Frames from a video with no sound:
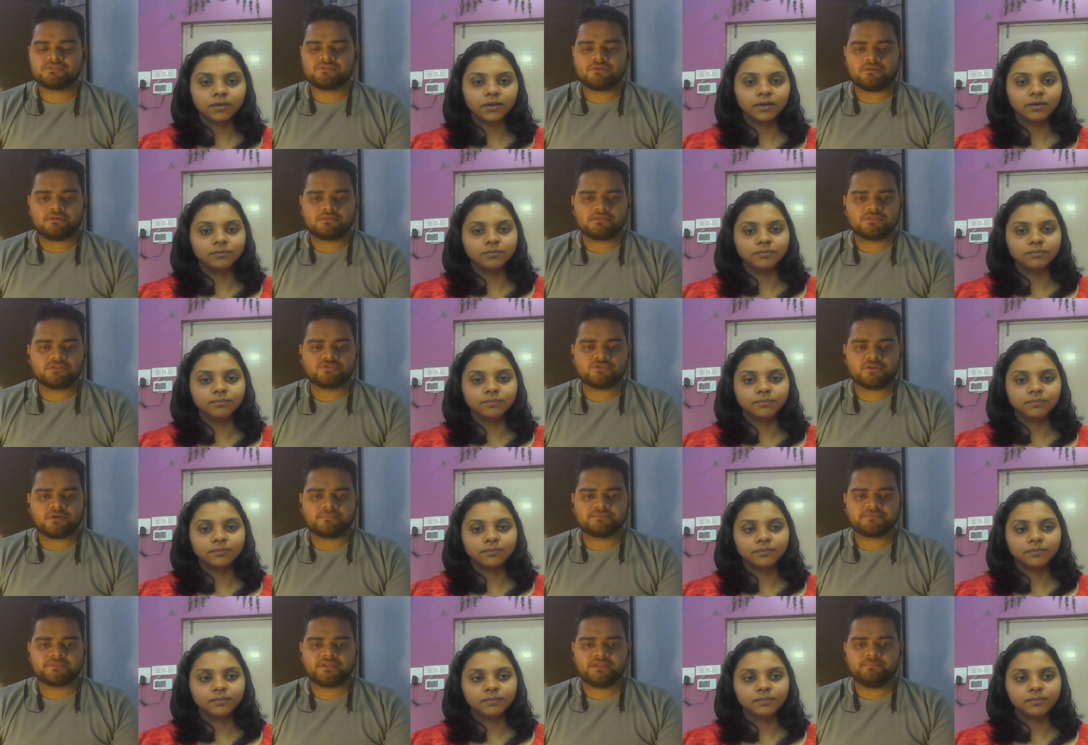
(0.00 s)
Speaker 1: all the
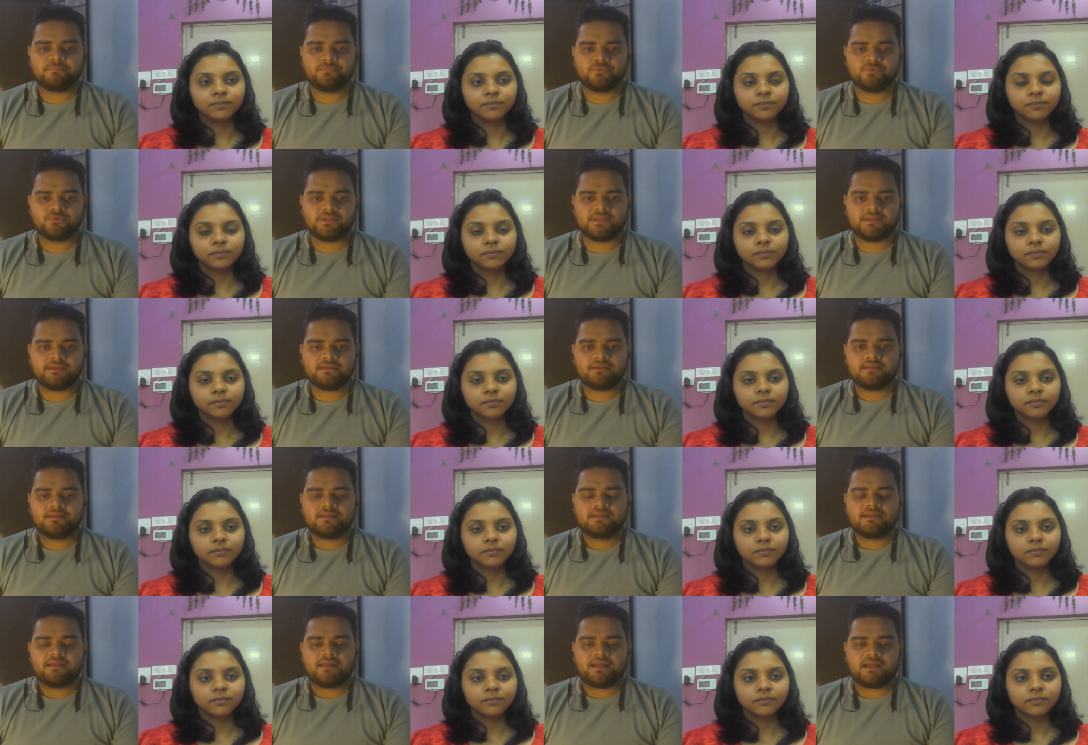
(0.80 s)
jobs in Pune,
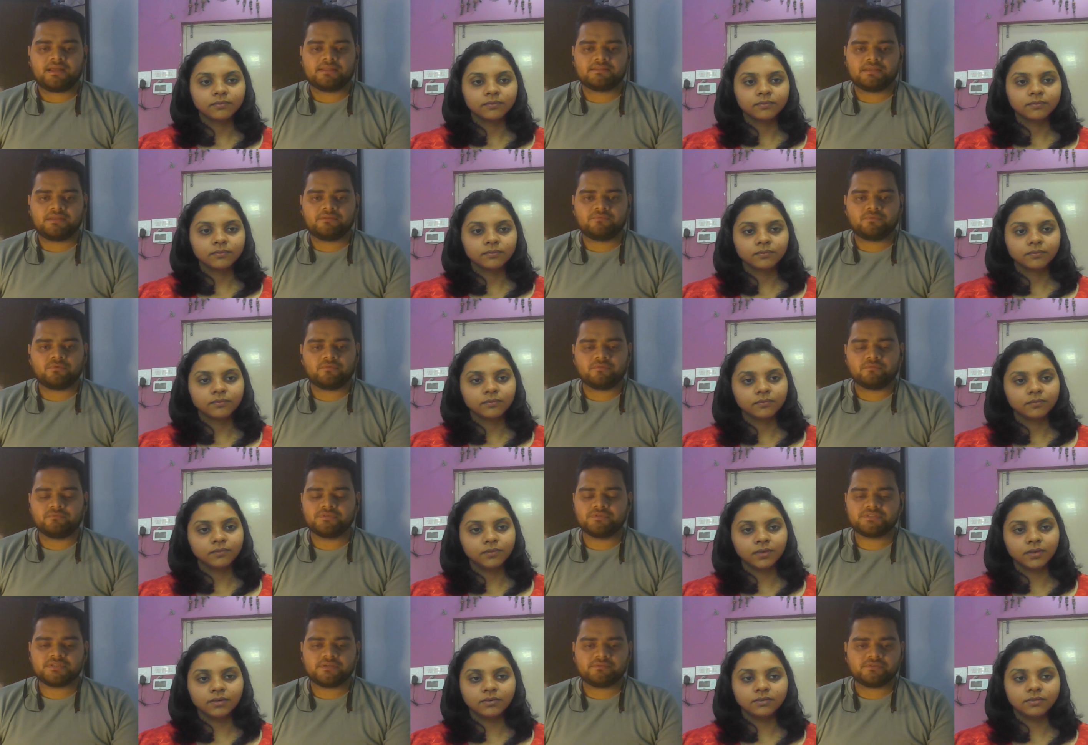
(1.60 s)
and then
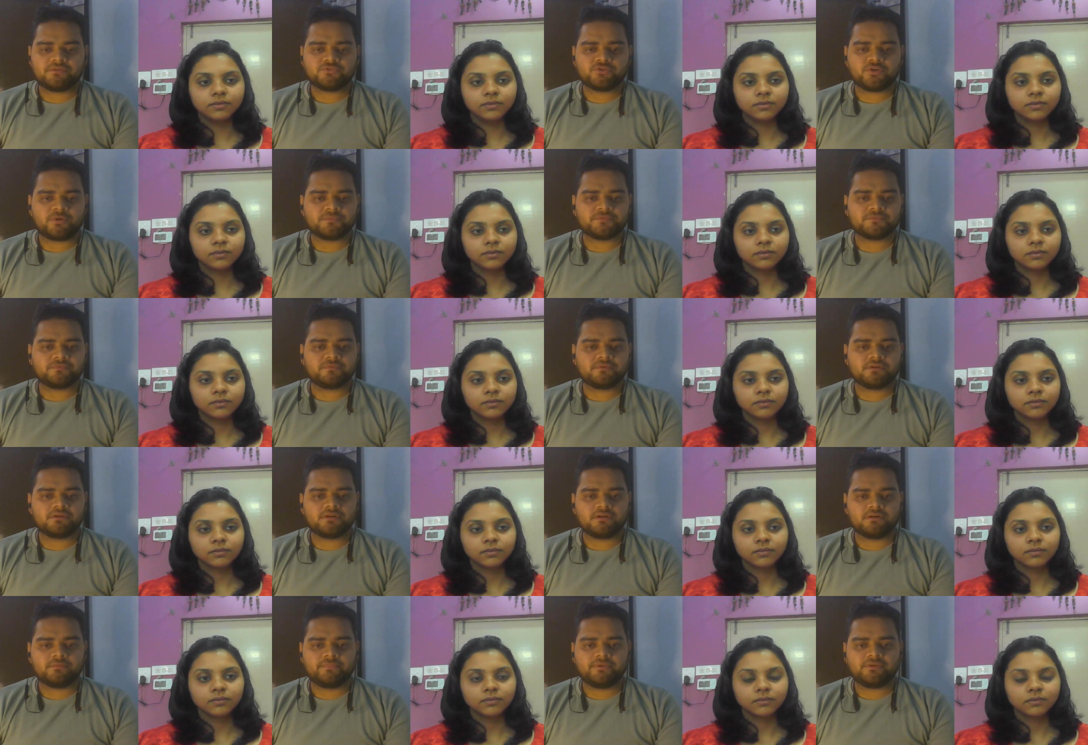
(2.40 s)
whichever jobs were
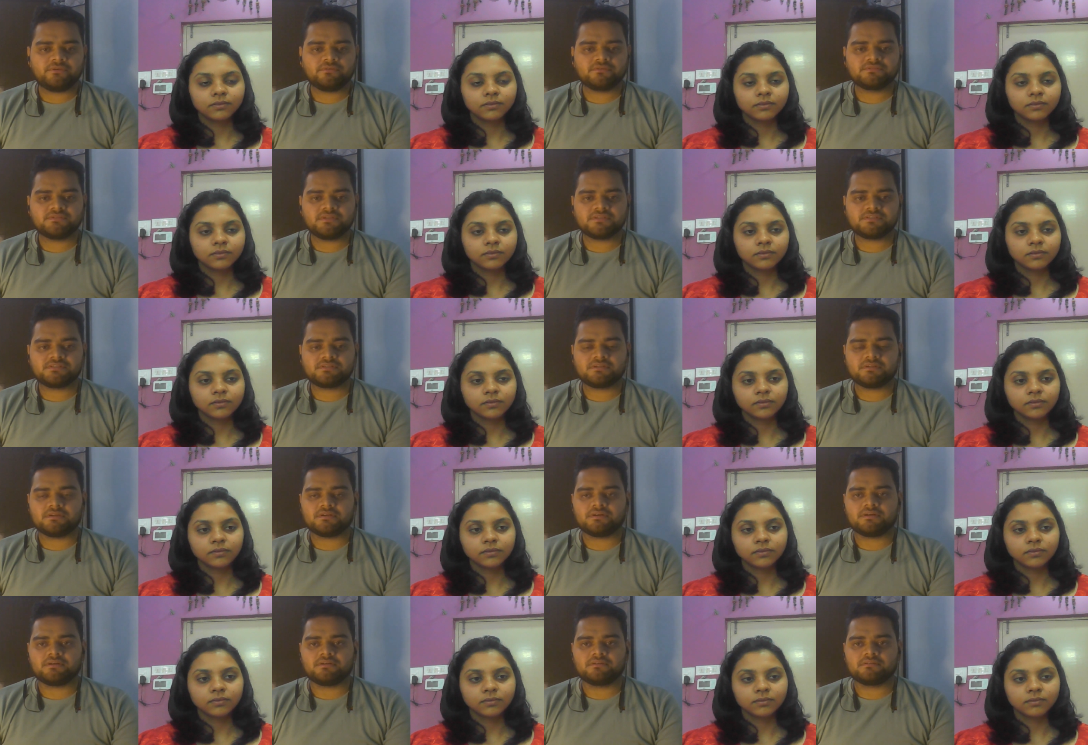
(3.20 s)
coming, you just
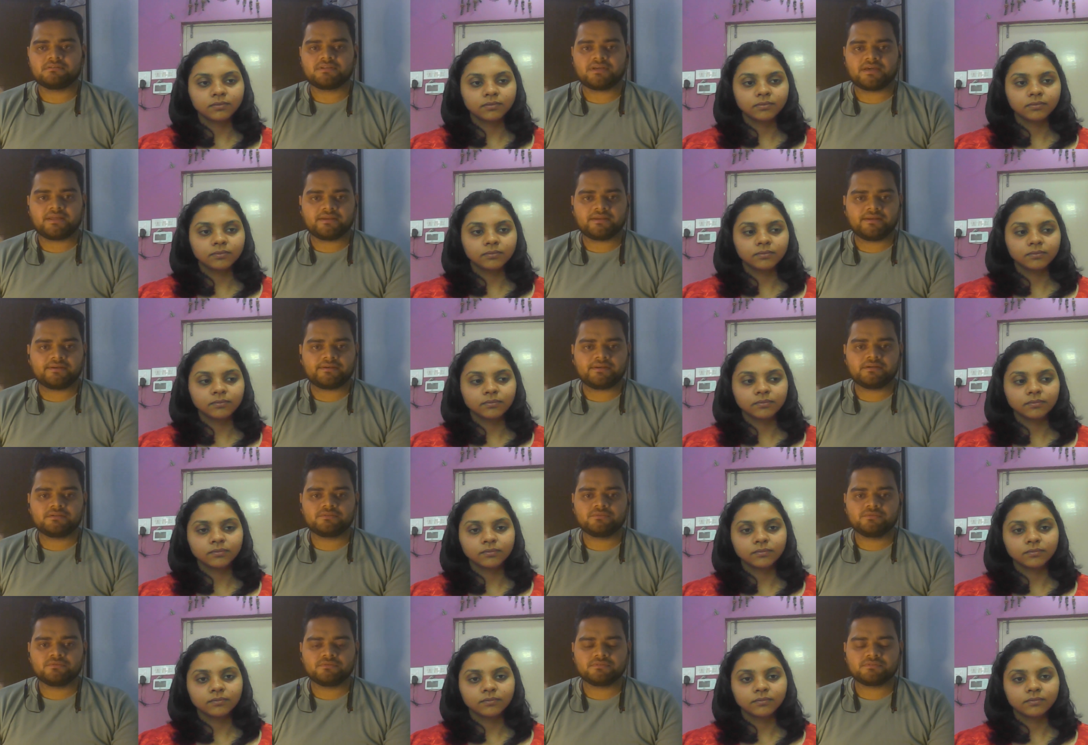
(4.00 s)
uh, targeted
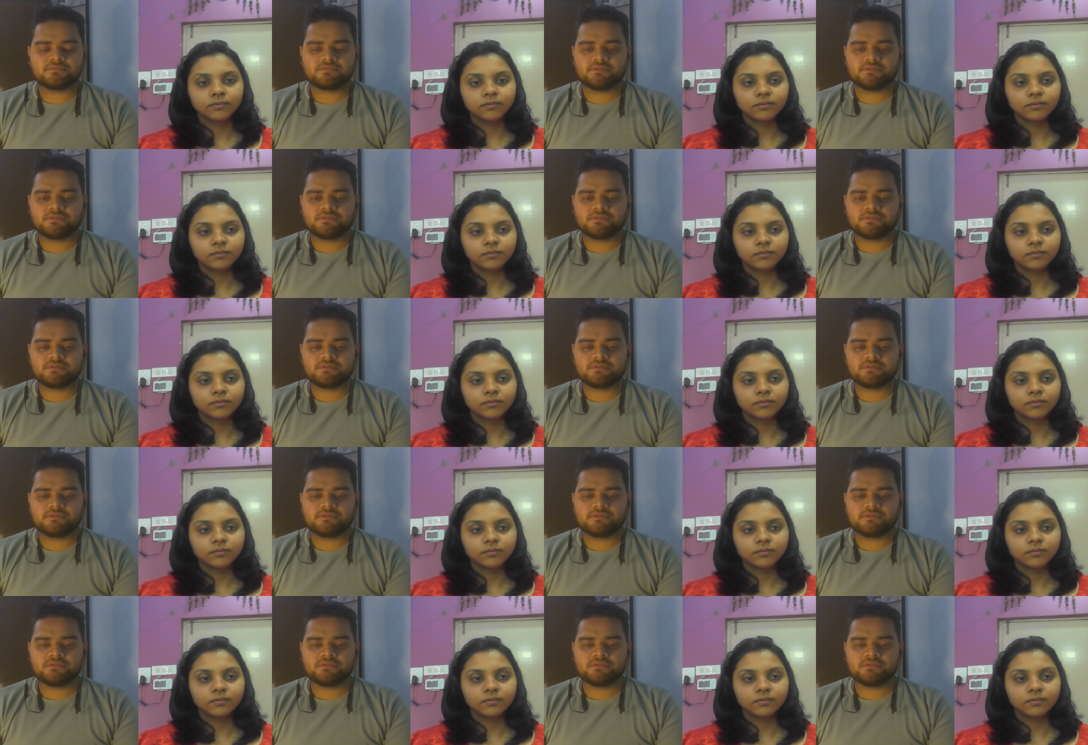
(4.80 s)
those